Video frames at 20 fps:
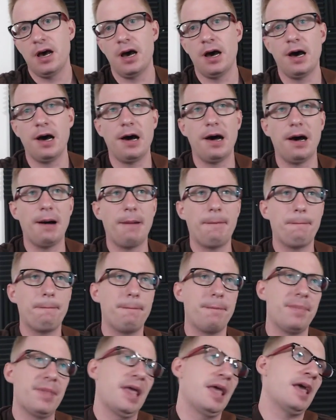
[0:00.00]

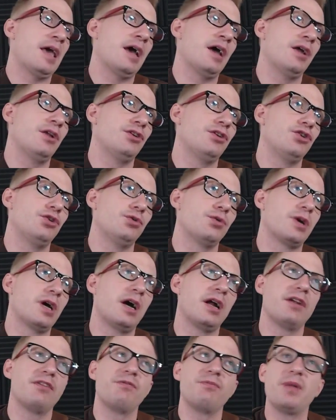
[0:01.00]
And you
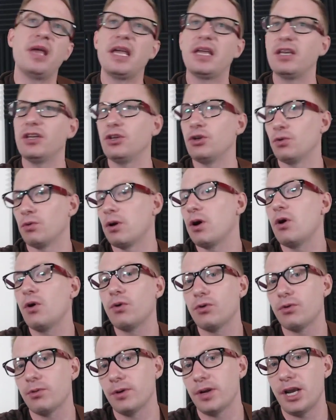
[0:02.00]
kind of make it your
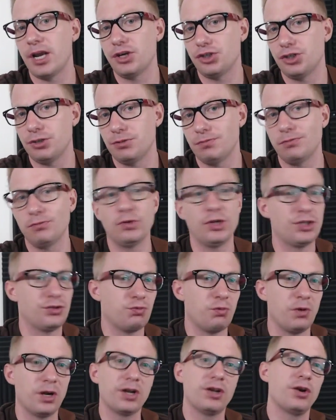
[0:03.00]
own creation, which
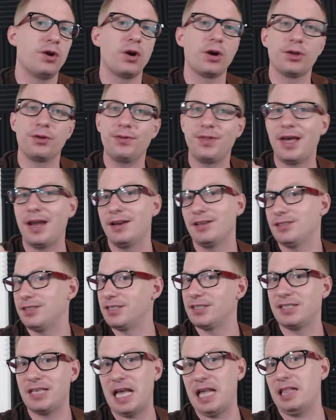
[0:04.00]
one could argue that is
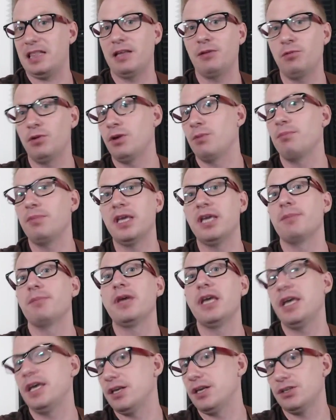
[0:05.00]
exactly what a meme
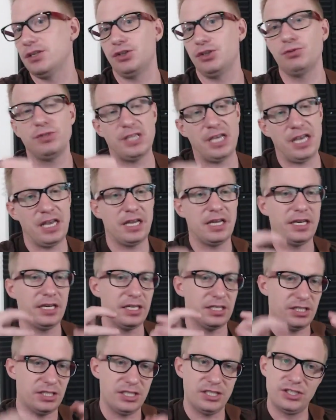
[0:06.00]
is. You take an
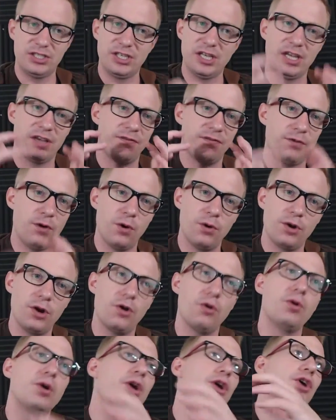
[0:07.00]
existing
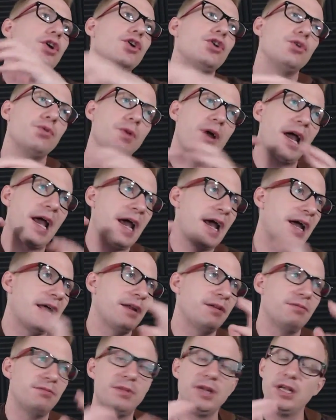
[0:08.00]
photo, you
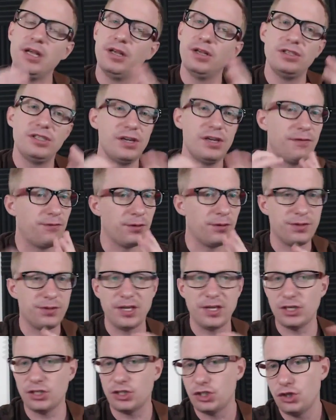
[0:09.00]
add different
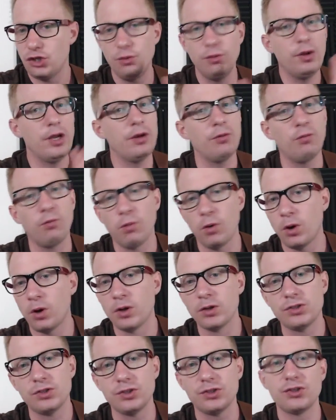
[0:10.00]
things to it,
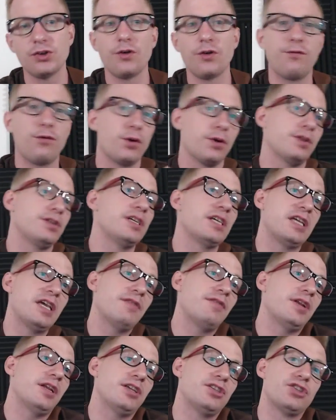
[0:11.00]
words or so forth, to
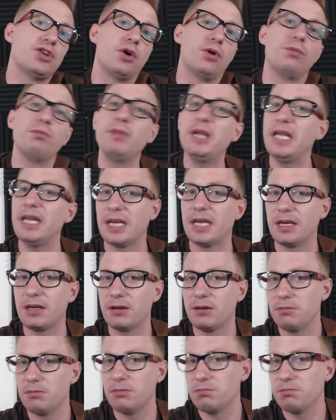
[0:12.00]
give it its own meaning.